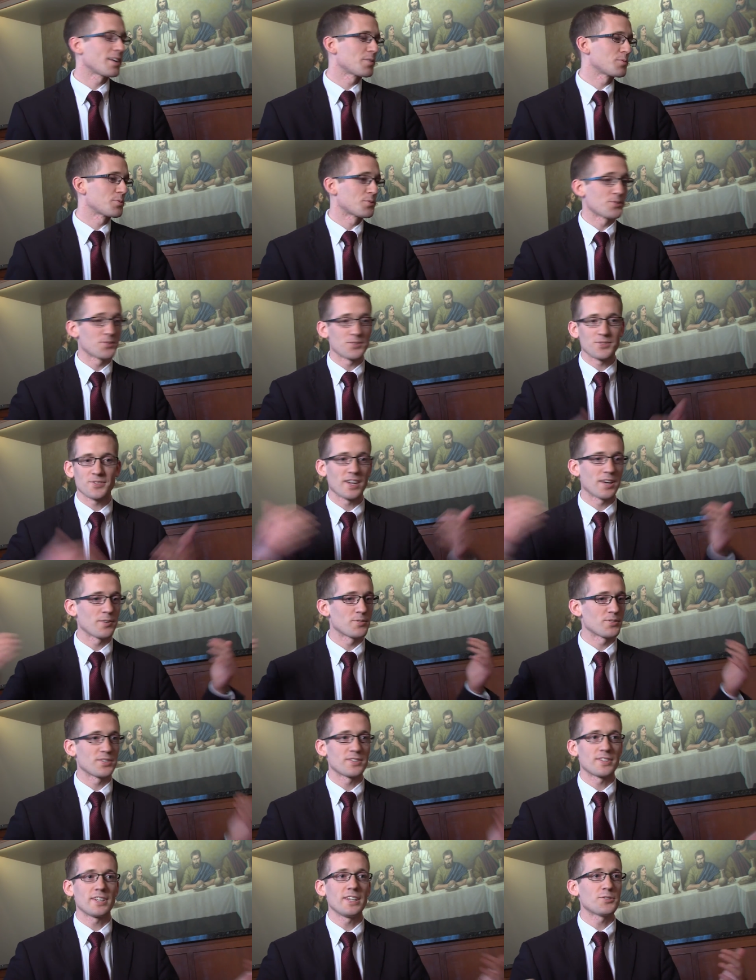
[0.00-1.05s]
I was just, I
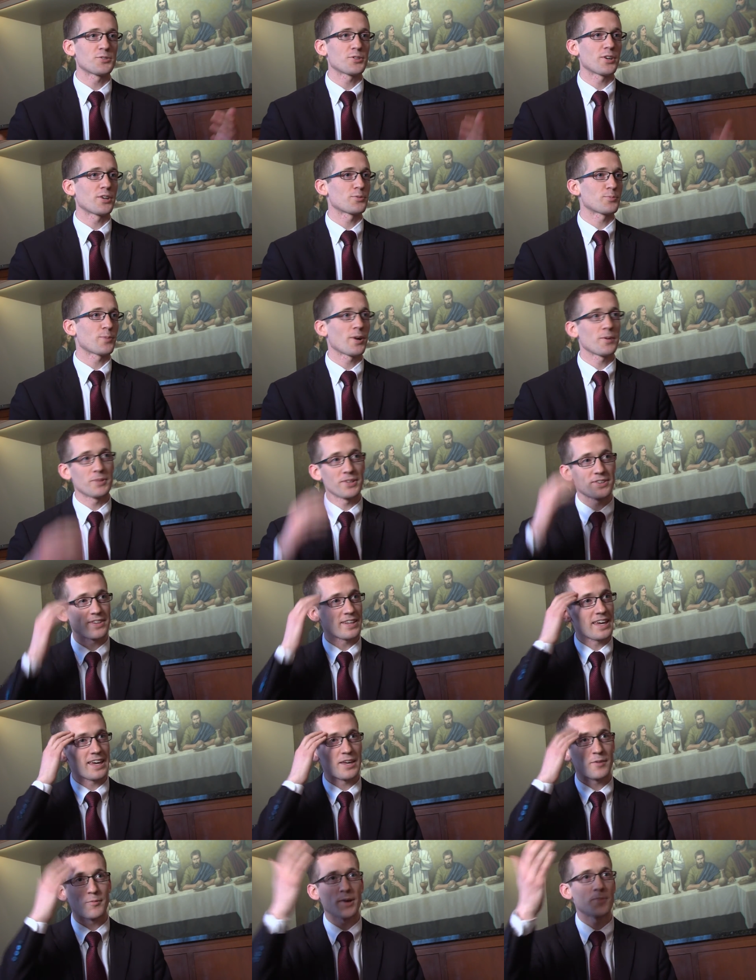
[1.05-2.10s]
was a teacher. I was probably
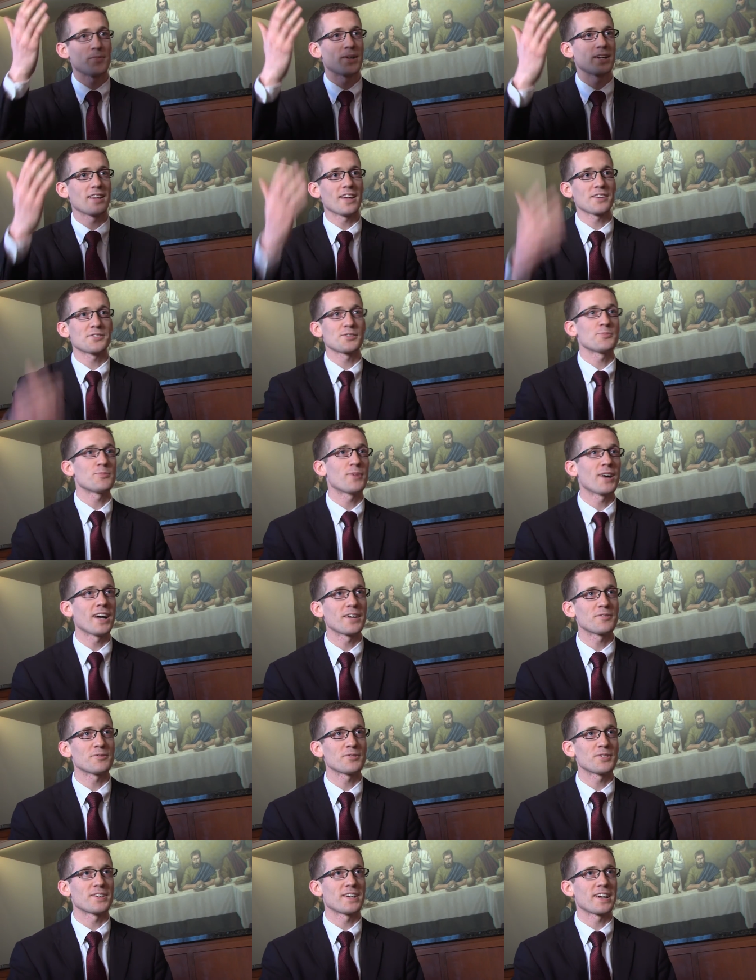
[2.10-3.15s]
thinking about my lesson
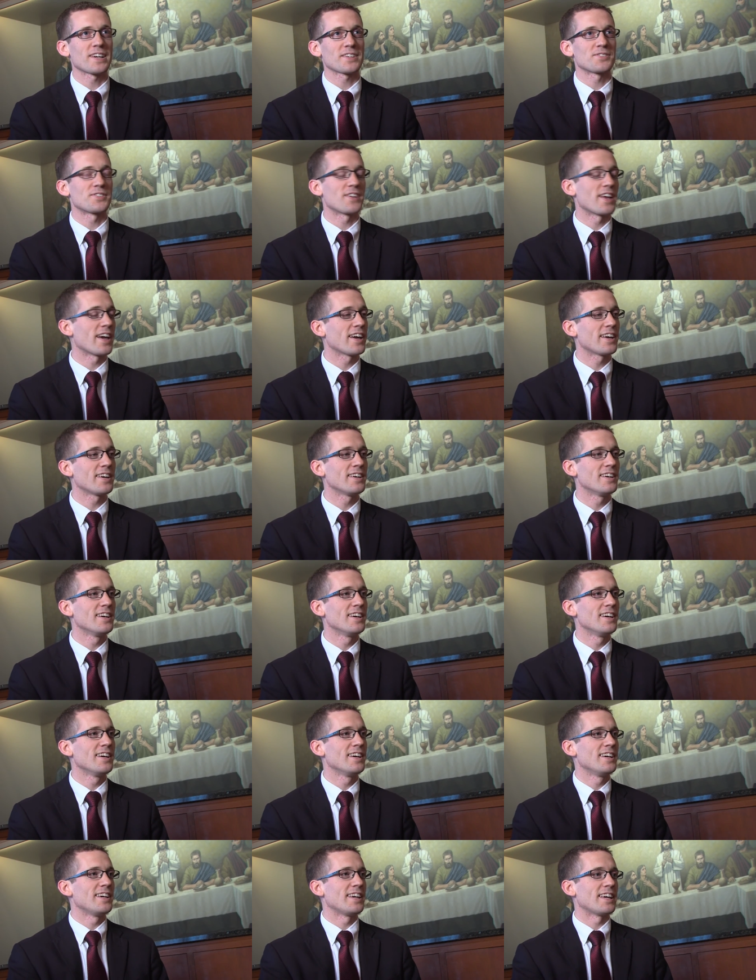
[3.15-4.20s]
plan for the next day
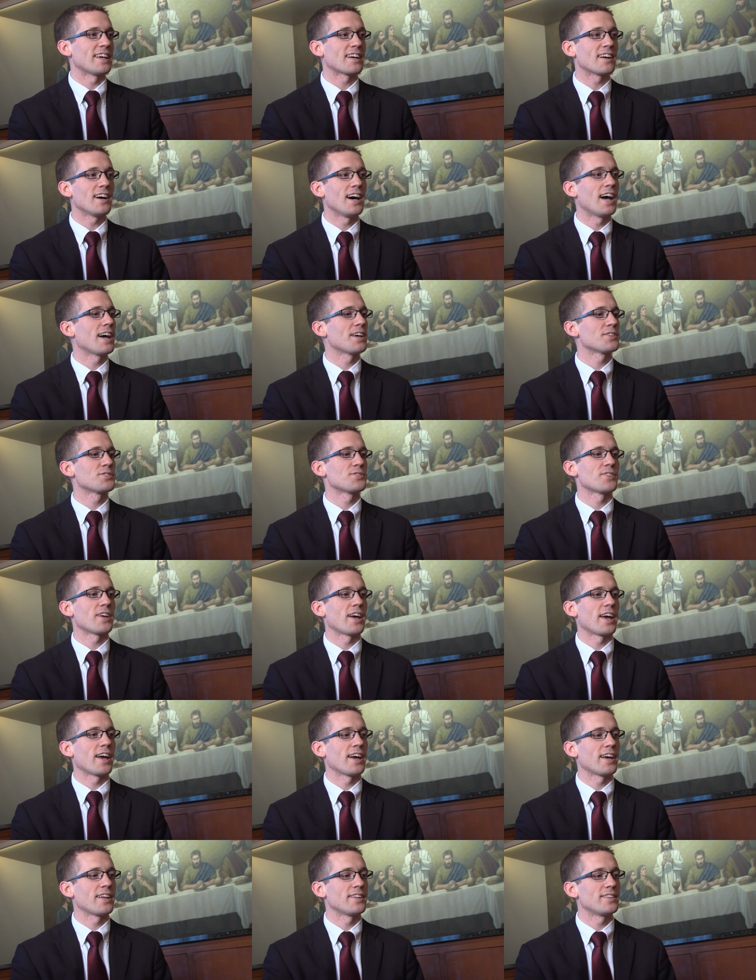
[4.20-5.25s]
in class.
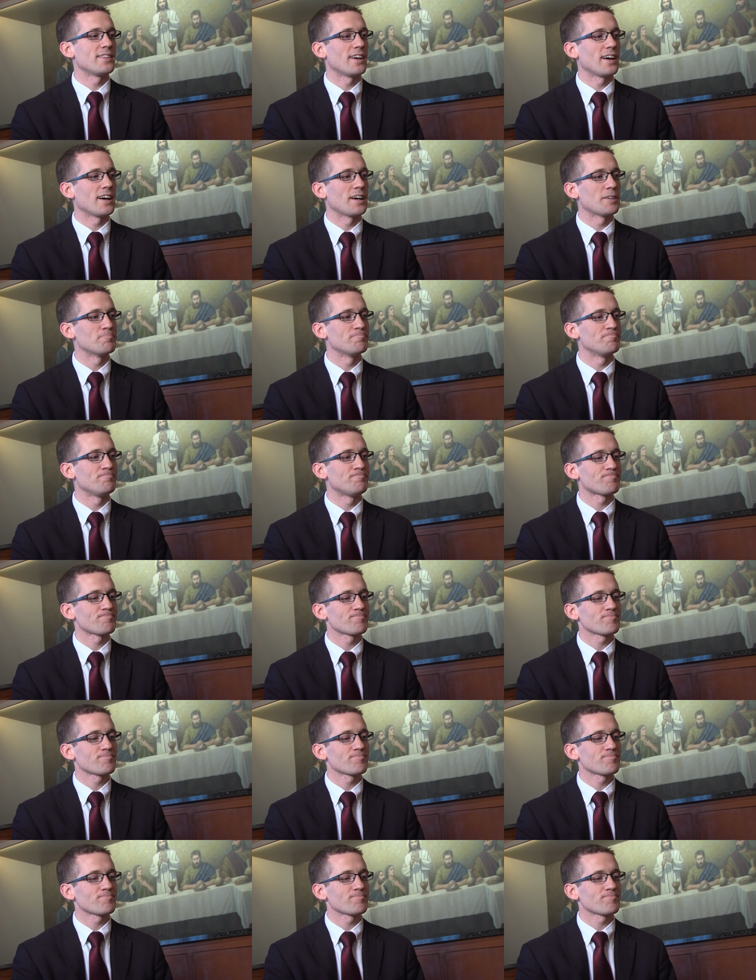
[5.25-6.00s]
And um,